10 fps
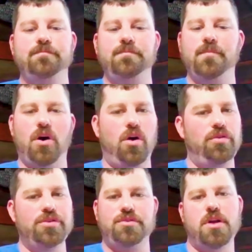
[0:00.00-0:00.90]
all
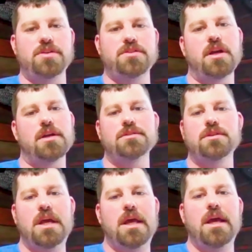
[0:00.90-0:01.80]
distress sounds,
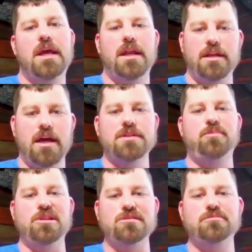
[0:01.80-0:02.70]
and you got to
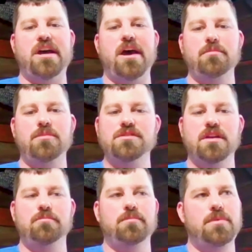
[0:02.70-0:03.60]
spend some time because
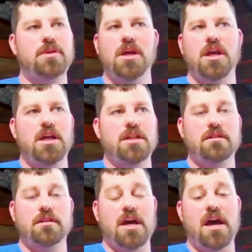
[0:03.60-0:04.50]

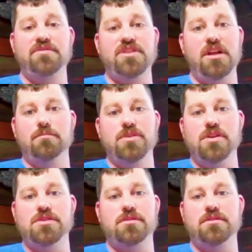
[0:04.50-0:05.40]
I've seen them
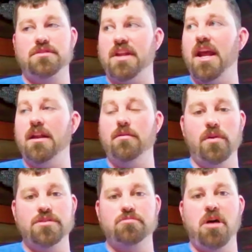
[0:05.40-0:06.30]
just stand in
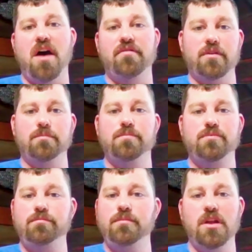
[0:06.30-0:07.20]
one spot for
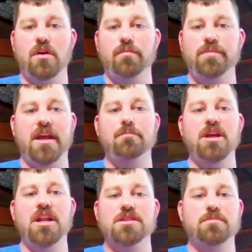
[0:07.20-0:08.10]
10
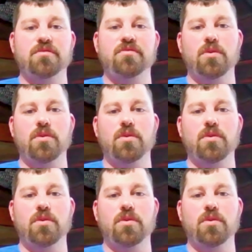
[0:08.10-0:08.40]
minutes before